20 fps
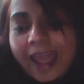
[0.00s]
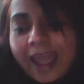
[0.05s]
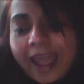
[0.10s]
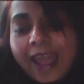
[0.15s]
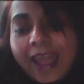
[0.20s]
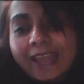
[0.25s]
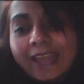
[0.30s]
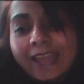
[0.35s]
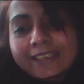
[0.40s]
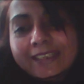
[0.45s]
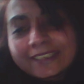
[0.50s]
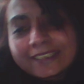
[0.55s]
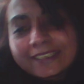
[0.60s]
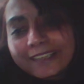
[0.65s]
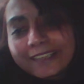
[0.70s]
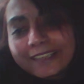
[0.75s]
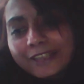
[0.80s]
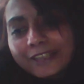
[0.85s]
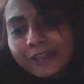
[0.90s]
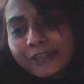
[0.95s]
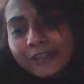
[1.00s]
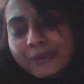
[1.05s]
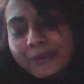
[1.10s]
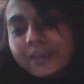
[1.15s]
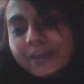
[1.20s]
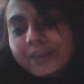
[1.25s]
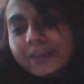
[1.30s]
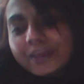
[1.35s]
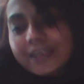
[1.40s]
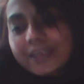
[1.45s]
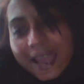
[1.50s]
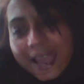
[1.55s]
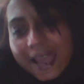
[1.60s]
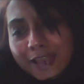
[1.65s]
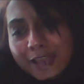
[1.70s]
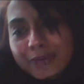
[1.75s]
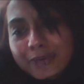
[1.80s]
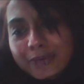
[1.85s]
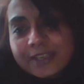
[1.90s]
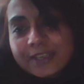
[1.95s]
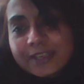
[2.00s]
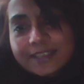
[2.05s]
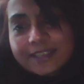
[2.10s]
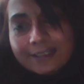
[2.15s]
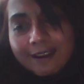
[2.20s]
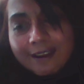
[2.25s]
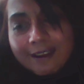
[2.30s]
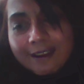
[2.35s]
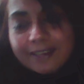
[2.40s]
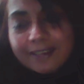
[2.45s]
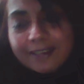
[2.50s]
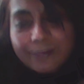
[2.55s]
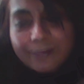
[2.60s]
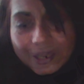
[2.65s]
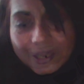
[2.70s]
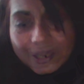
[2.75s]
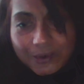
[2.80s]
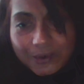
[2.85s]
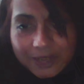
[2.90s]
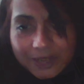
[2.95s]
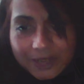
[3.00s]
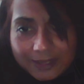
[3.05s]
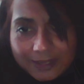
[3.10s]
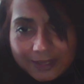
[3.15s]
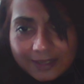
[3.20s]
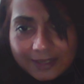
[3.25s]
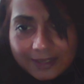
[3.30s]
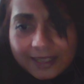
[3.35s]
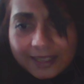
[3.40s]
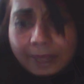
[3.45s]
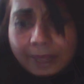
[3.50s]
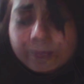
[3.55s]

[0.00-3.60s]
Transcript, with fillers: And you can actually start measuring this.